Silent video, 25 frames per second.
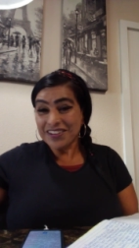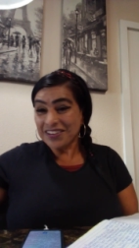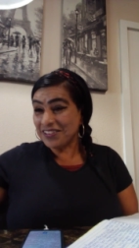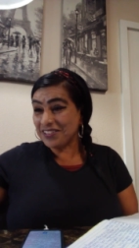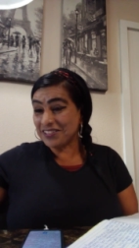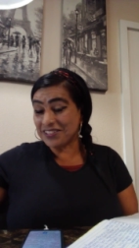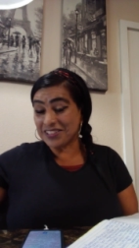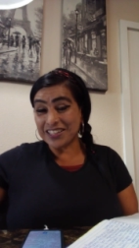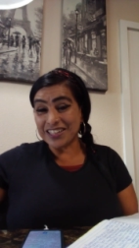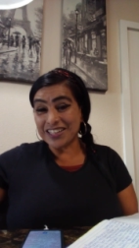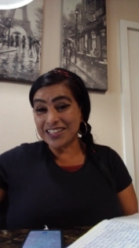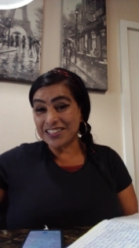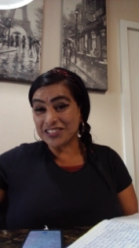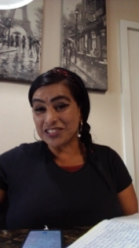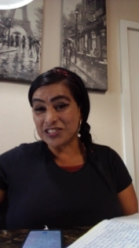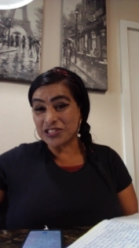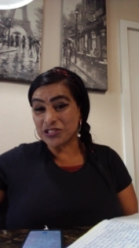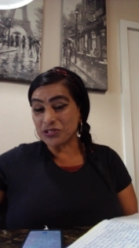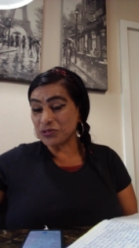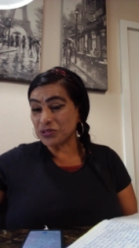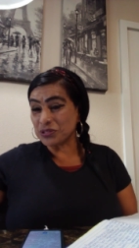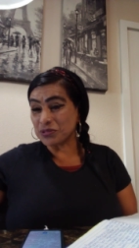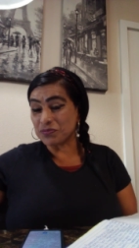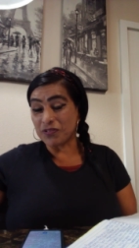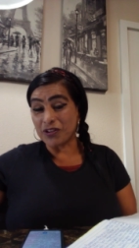All I had to
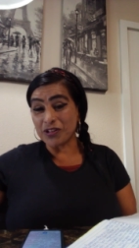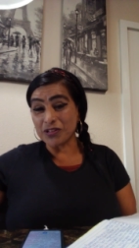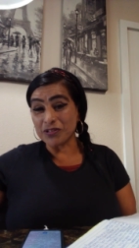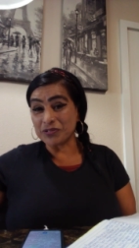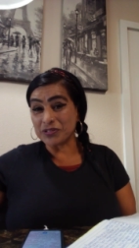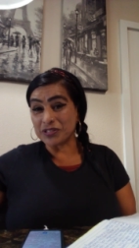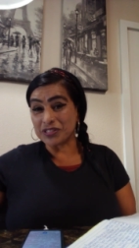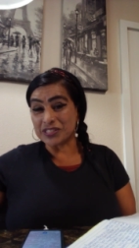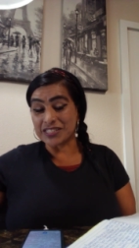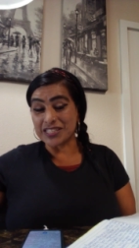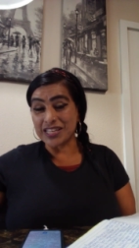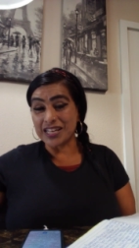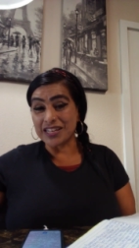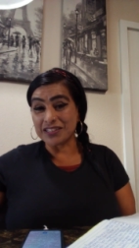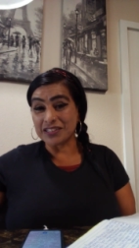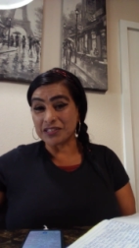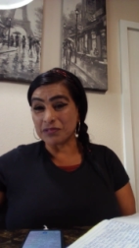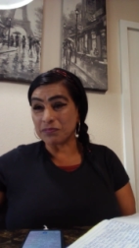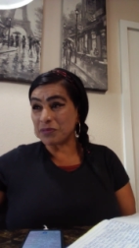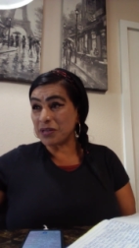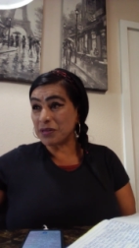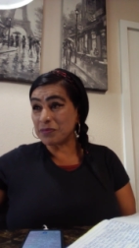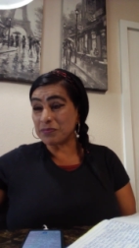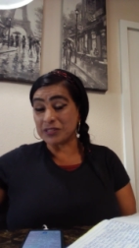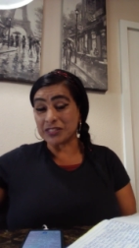do was follow the Ten
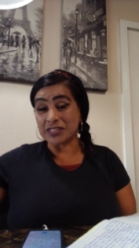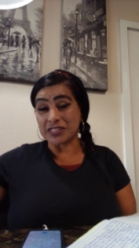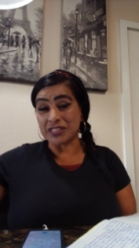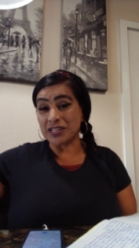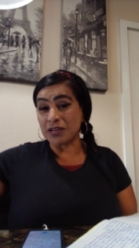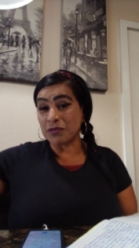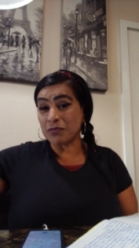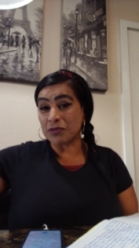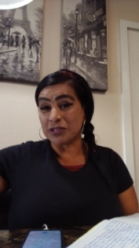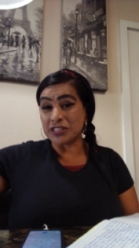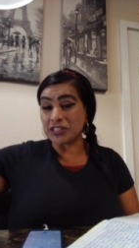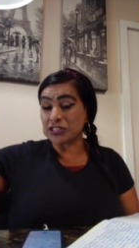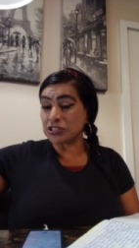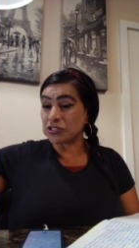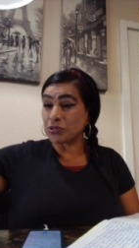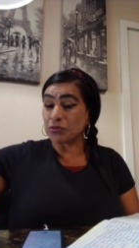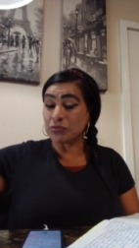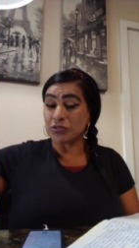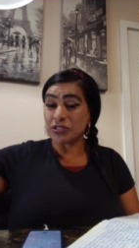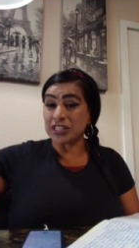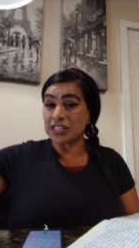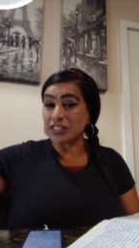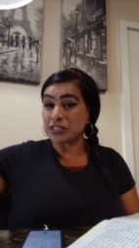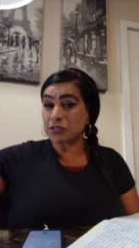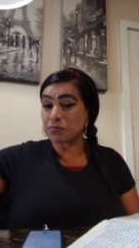Commandments, and I wanted
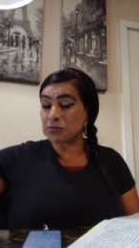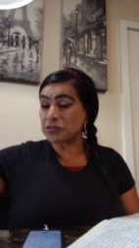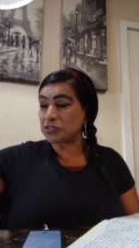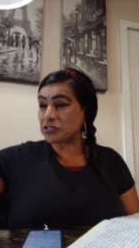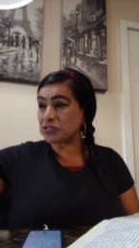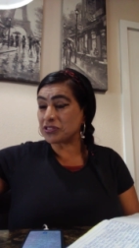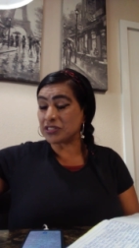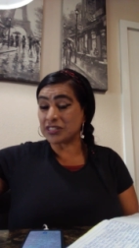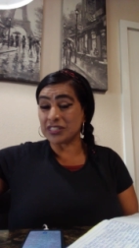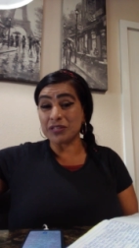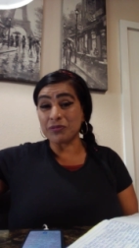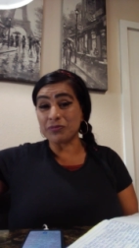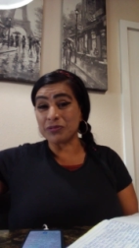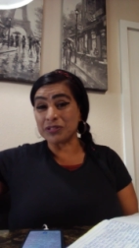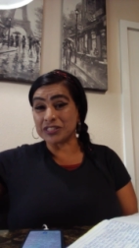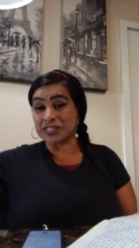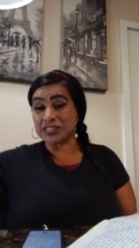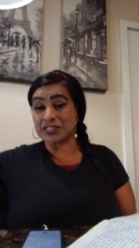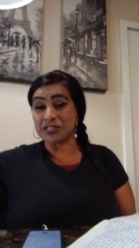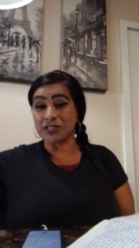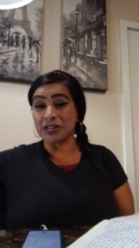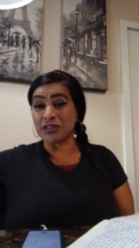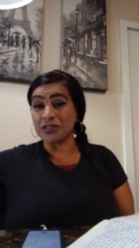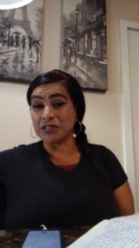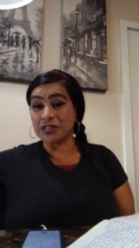so desperate to see what
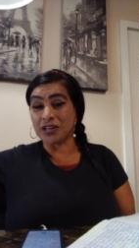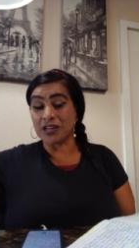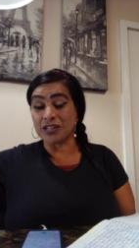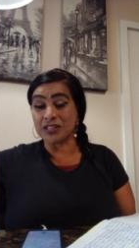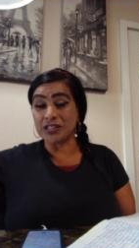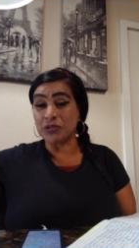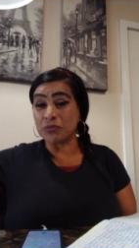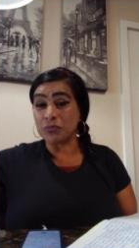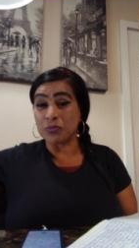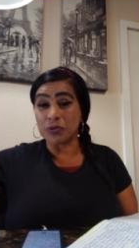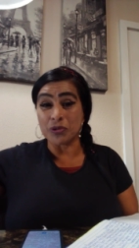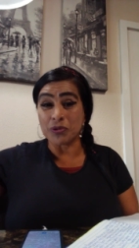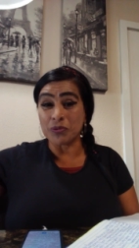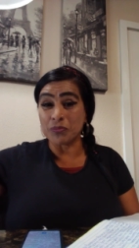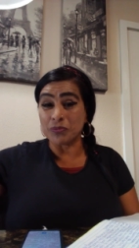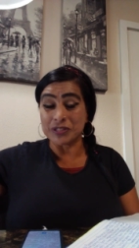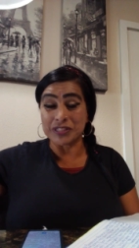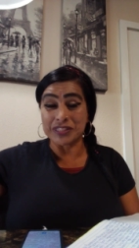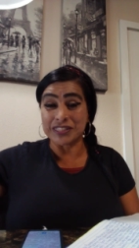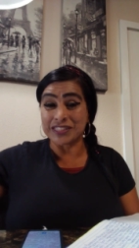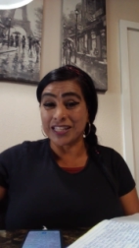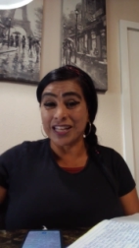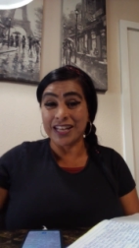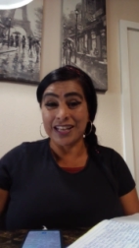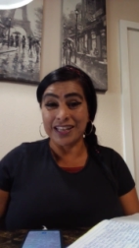this ungodly world
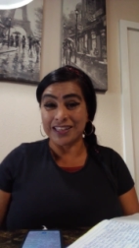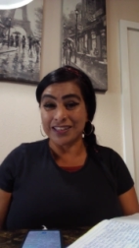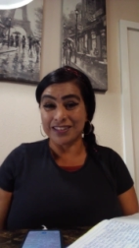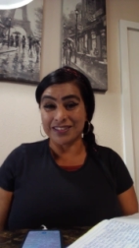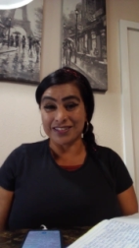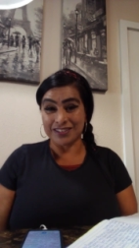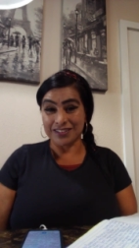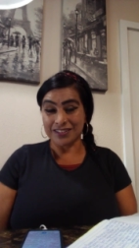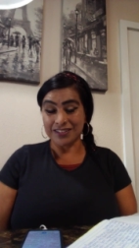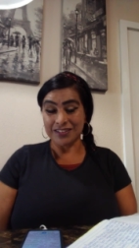was like.